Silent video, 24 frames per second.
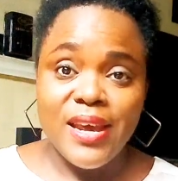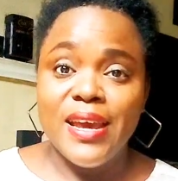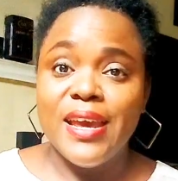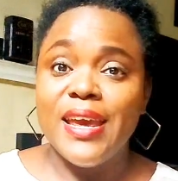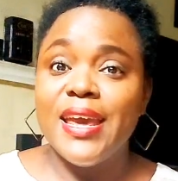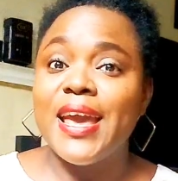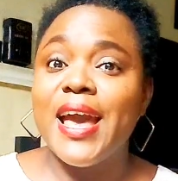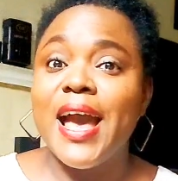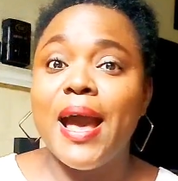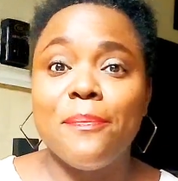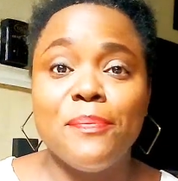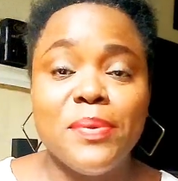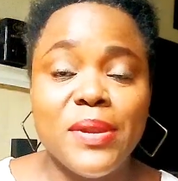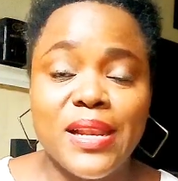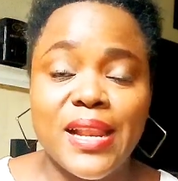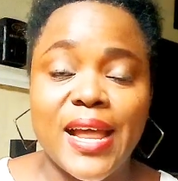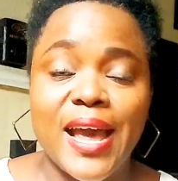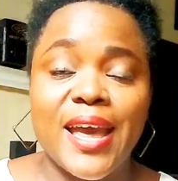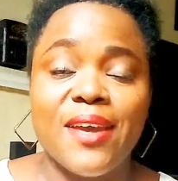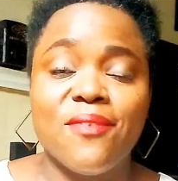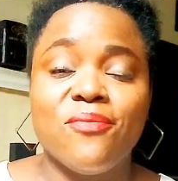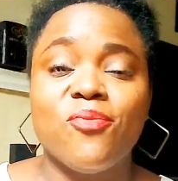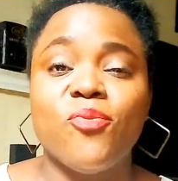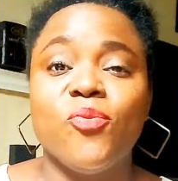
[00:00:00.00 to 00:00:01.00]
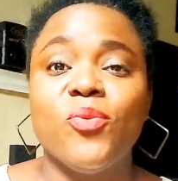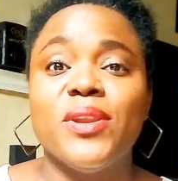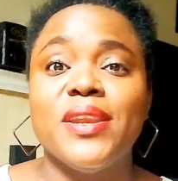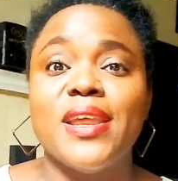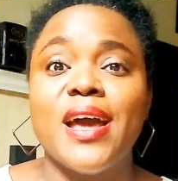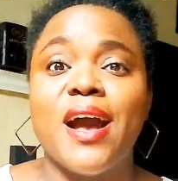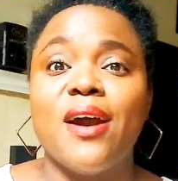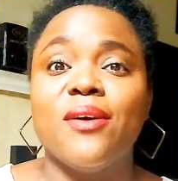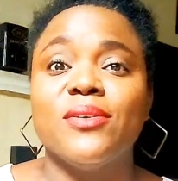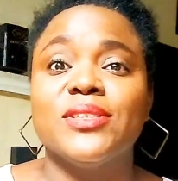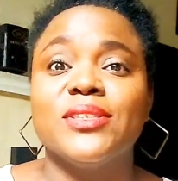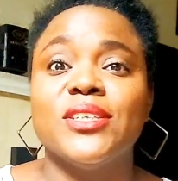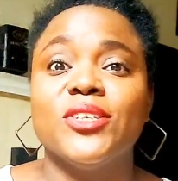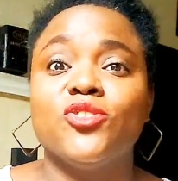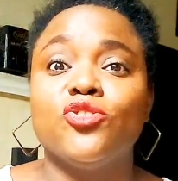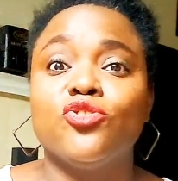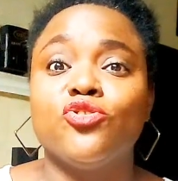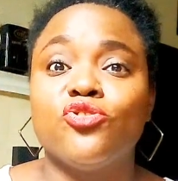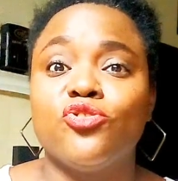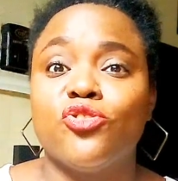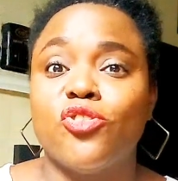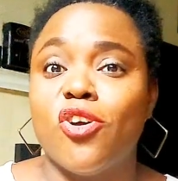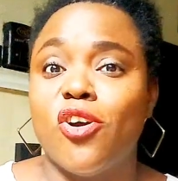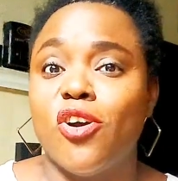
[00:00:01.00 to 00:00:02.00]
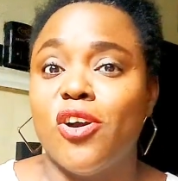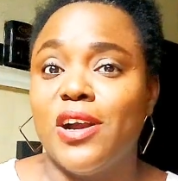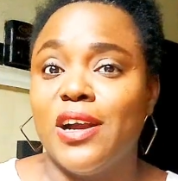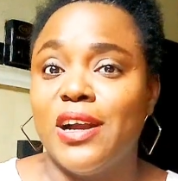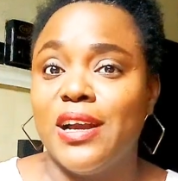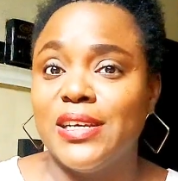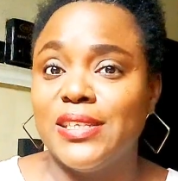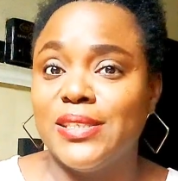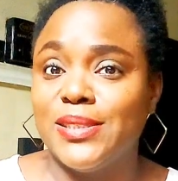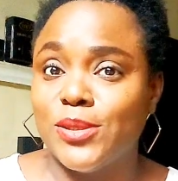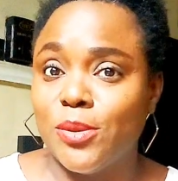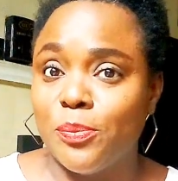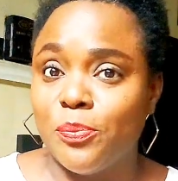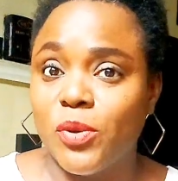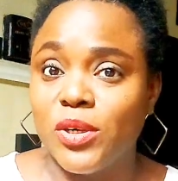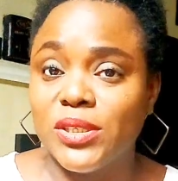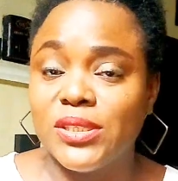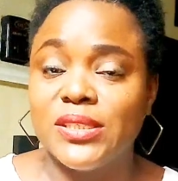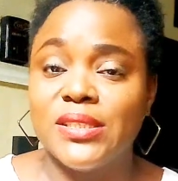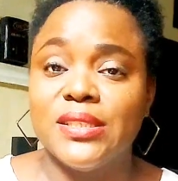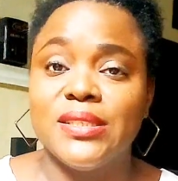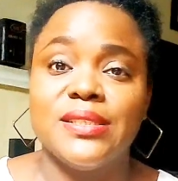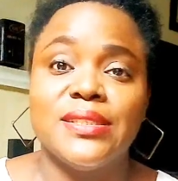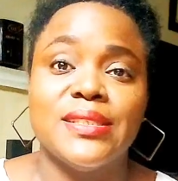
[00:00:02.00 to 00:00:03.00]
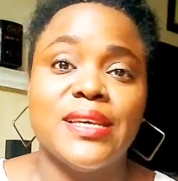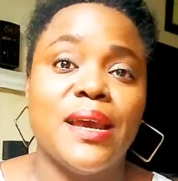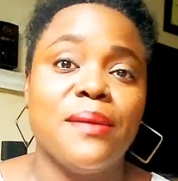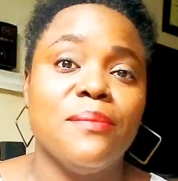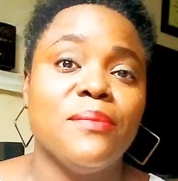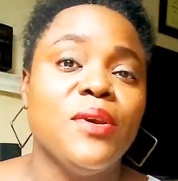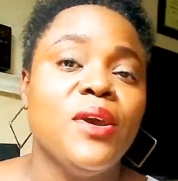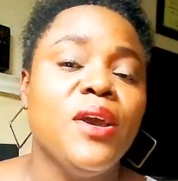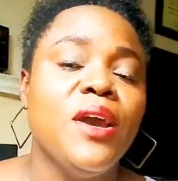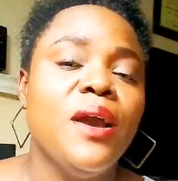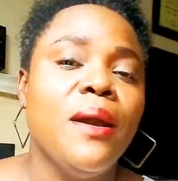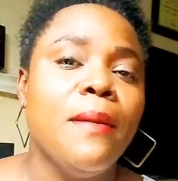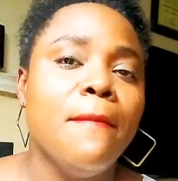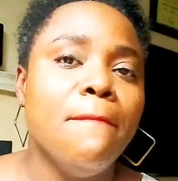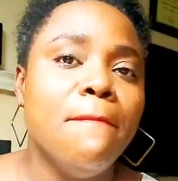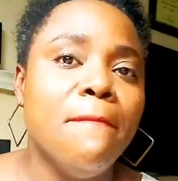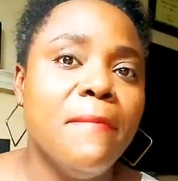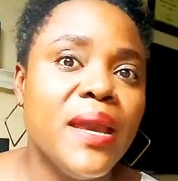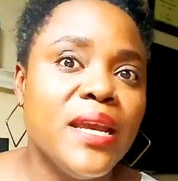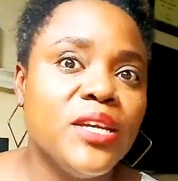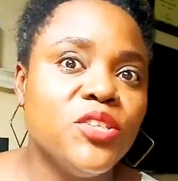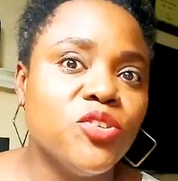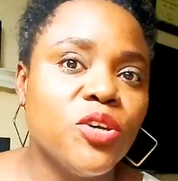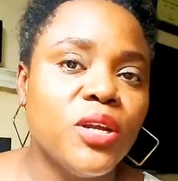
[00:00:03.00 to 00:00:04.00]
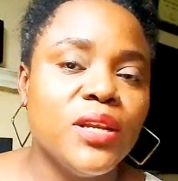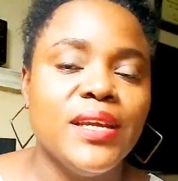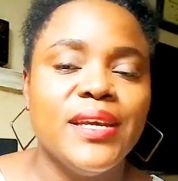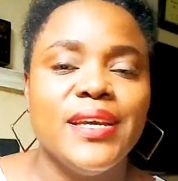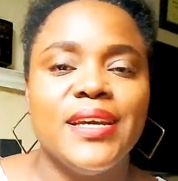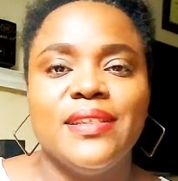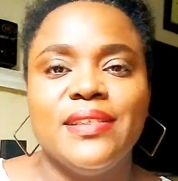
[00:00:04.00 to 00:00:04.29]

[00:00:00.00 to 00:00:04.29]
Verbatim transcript: a happy life without a strong support system majorly